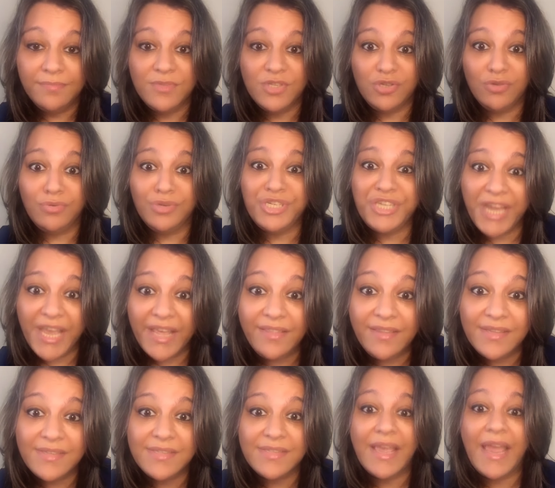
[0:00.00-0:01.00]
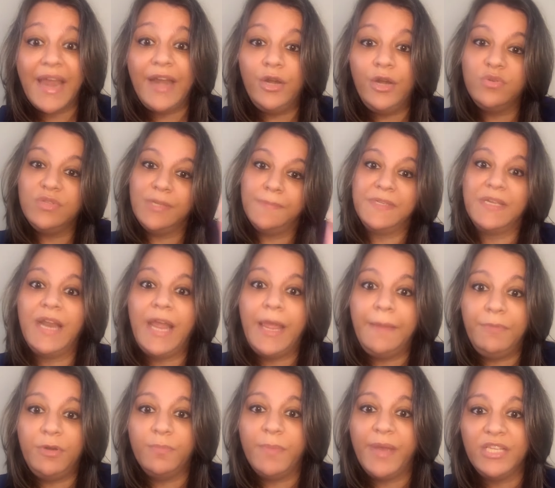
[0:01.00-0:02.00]
So share this and do
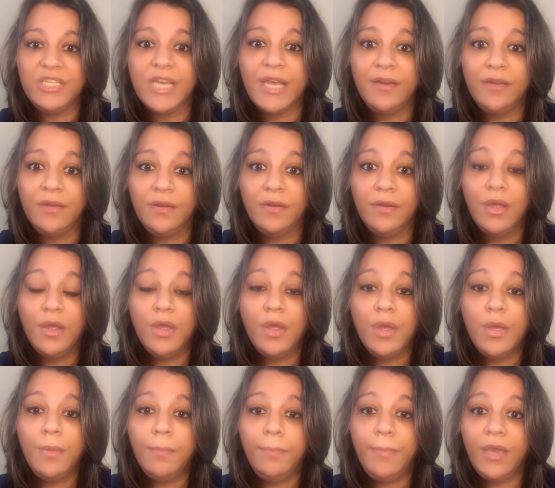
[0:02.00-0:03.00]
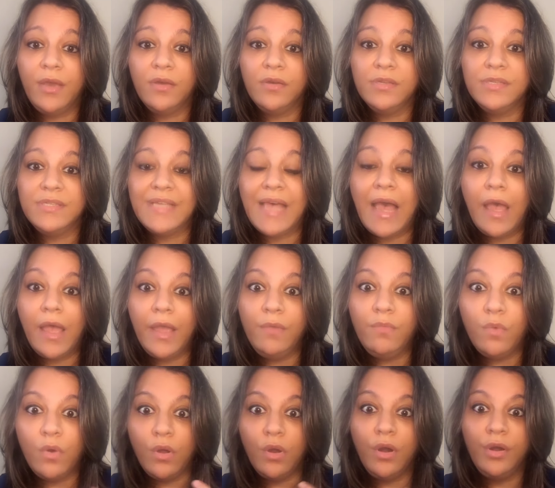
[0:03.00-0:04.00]
subscribe to my channel, because I
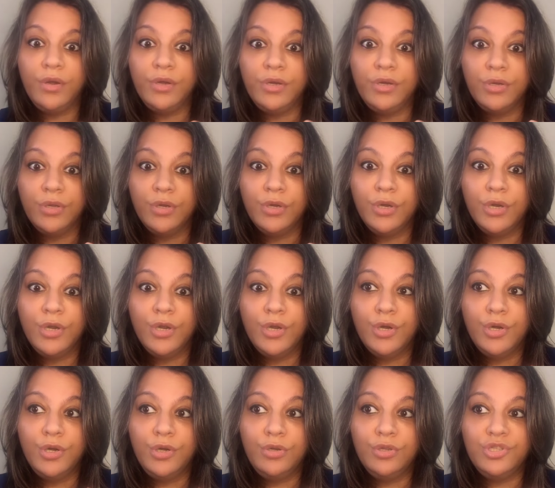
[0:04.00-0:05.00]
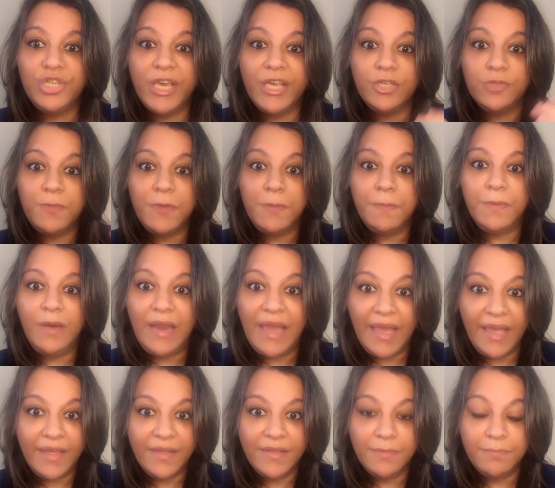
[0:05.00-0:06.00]
want to change
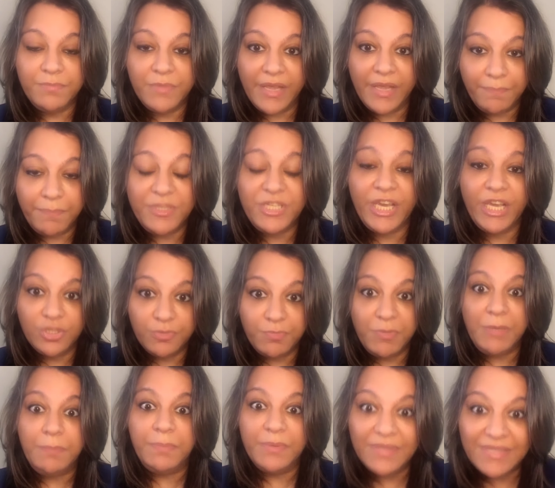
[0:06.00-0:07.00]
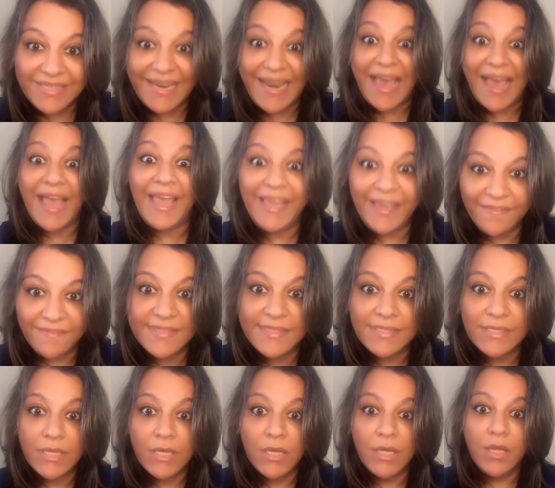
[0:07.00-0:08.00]
people's
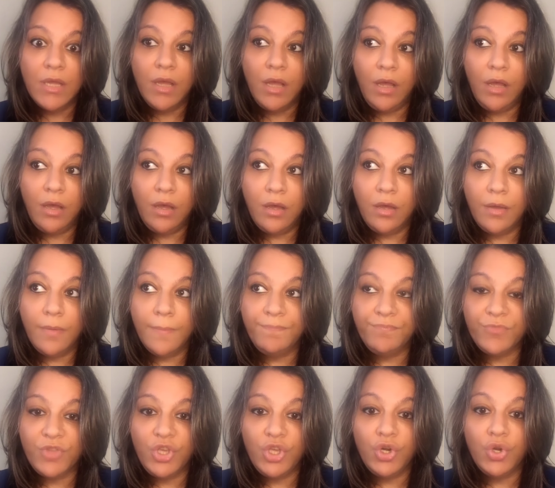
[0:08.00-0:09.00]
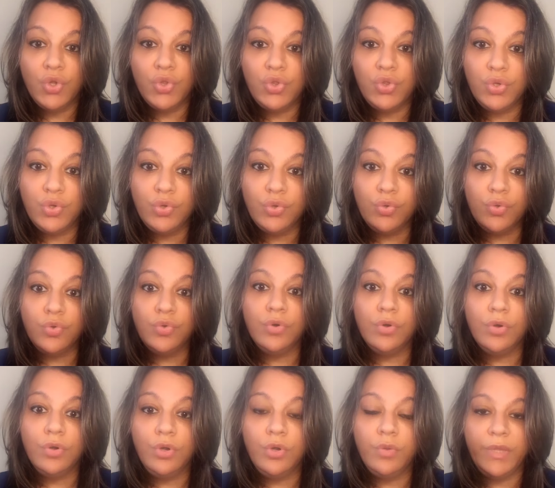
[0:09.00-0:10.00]
lives, through
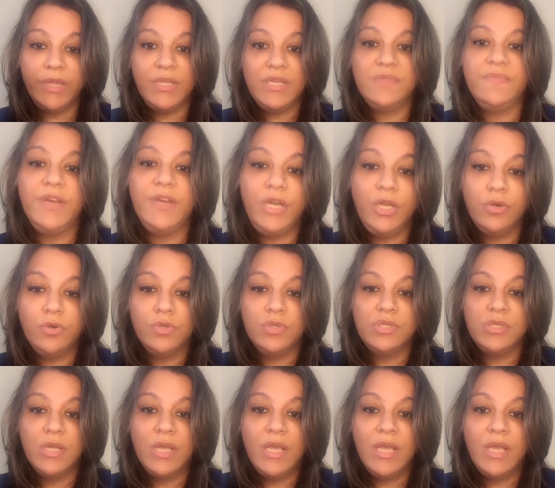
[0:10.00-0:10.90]
doing these videos,